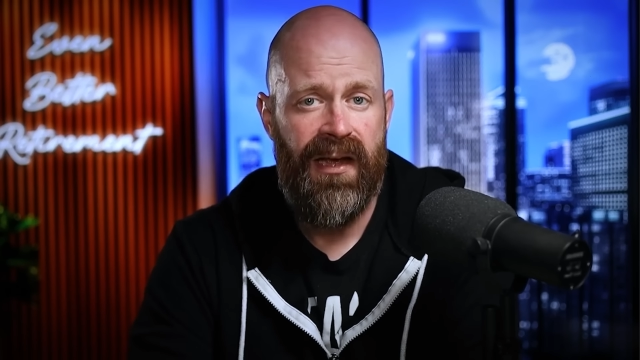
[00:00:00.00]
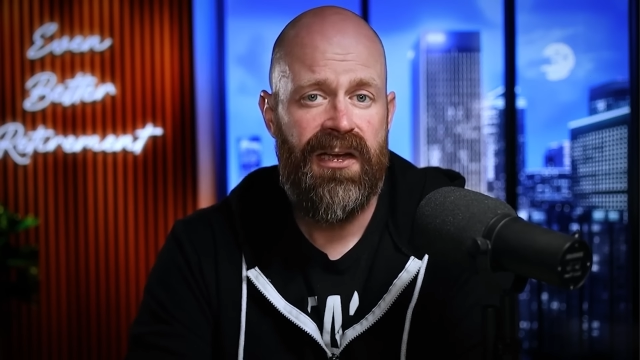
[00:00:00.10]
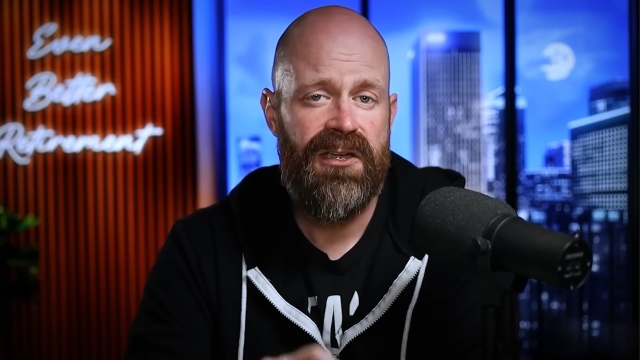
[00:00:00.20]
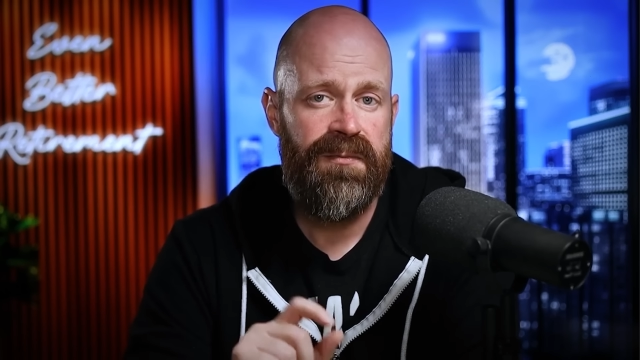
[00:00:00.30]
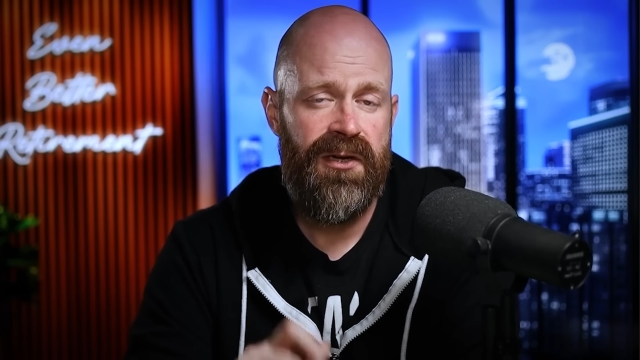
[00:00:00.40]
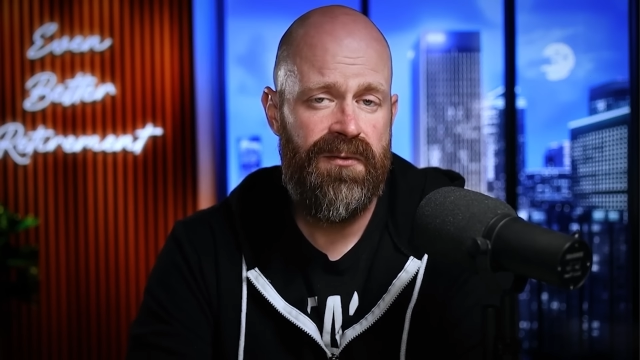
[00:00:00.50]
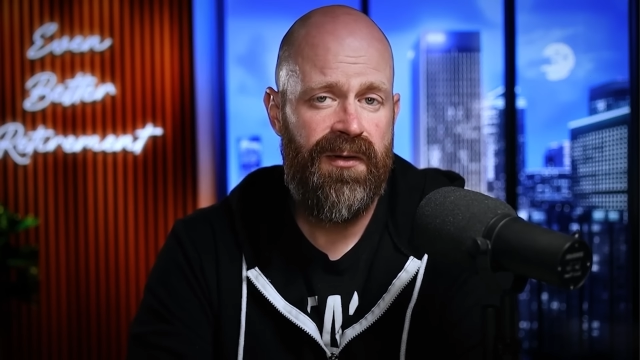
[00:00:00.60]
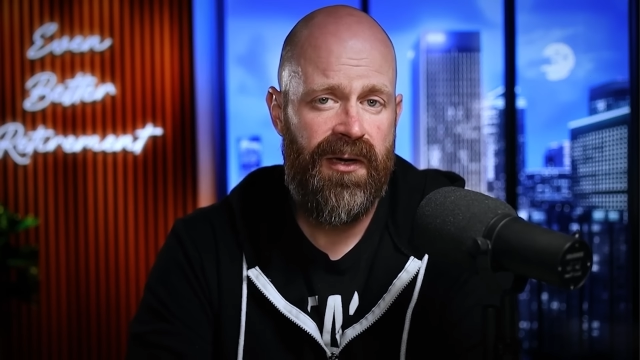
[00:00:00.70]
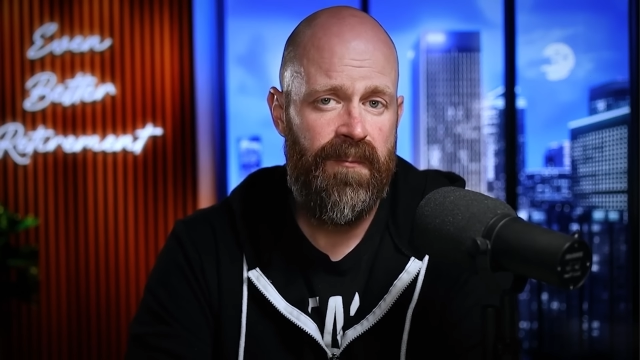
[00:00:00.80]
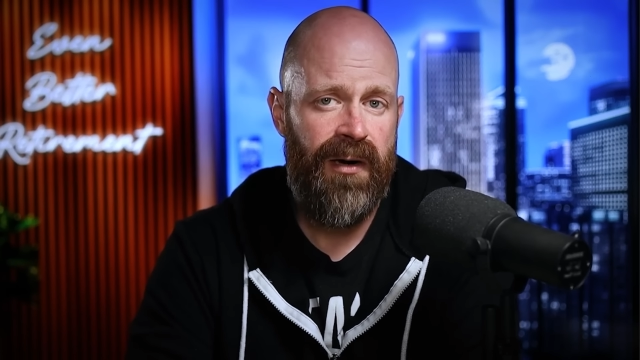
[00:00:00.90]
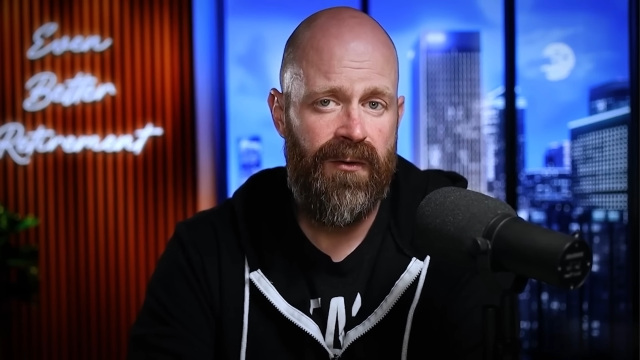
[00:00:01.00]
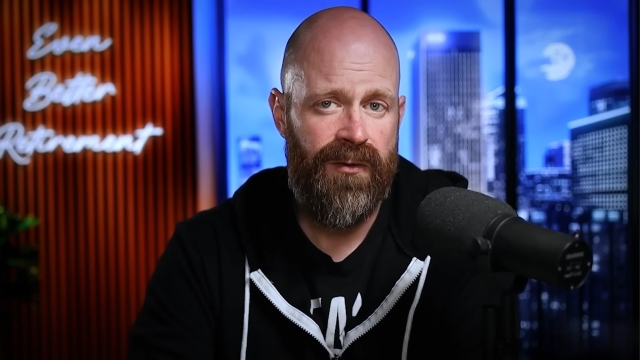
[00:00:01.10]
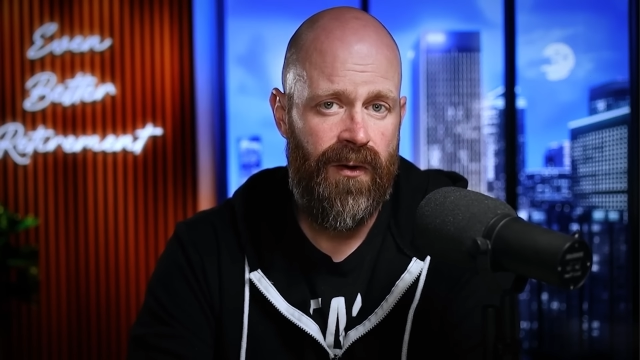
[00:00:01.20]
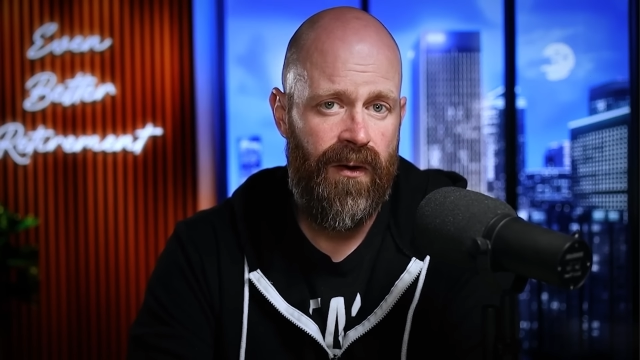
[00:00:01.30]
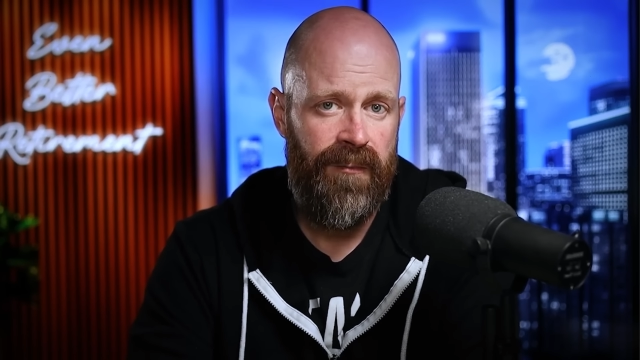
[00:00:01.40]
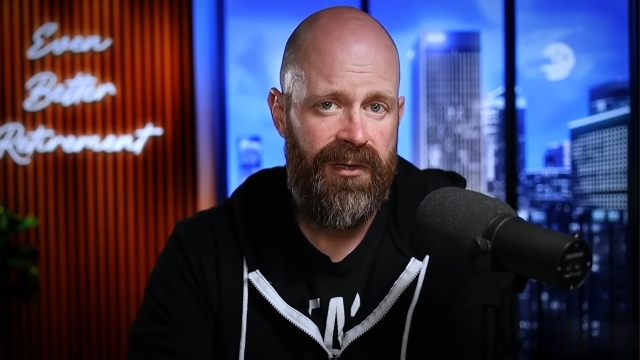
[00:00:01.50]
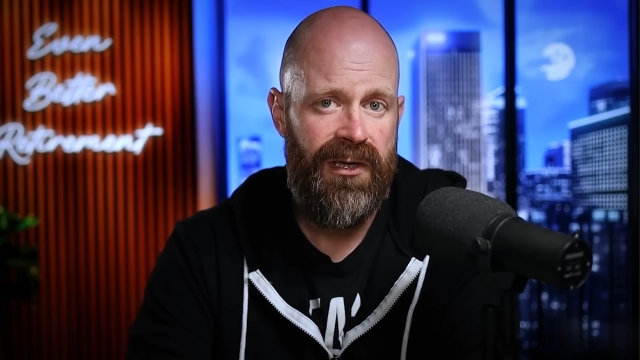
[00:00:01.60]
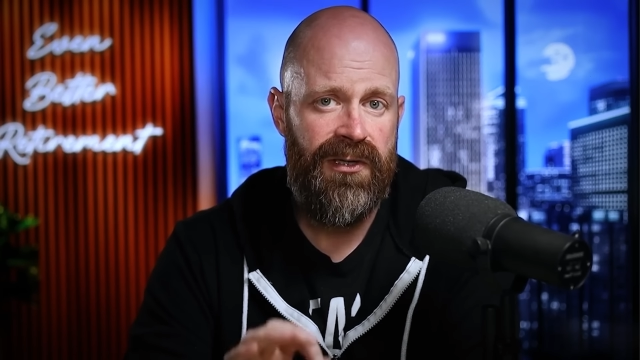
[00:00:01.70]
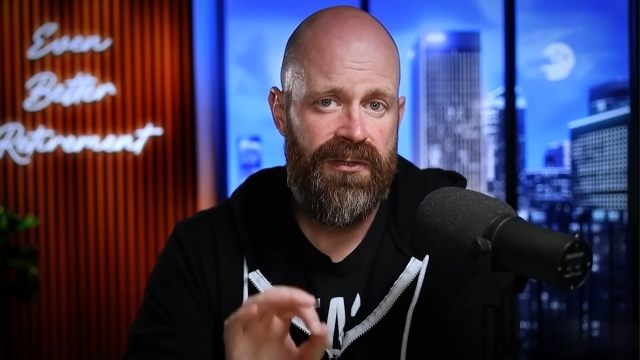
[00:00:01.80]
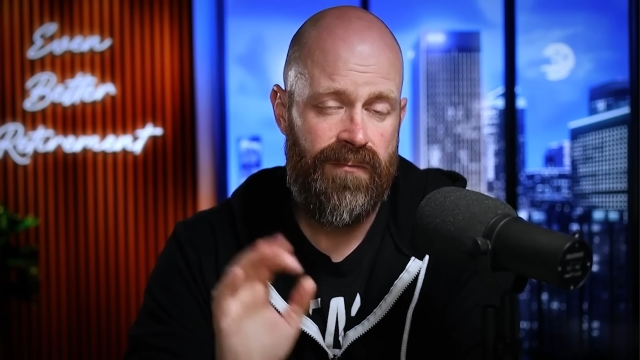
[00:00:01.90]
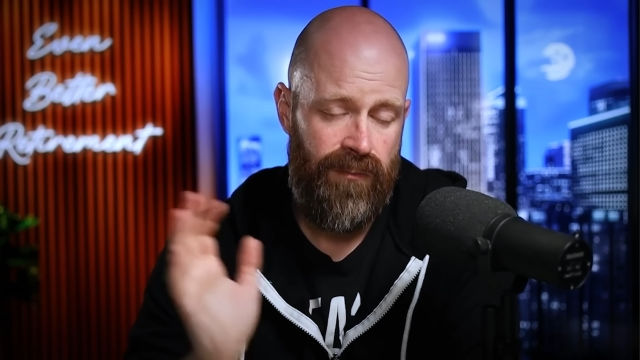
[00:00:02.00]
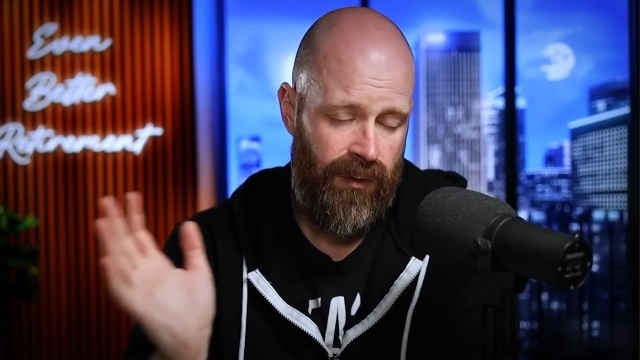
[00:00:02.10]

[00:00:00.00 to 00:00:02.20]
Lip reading: especially when combined with RMDs,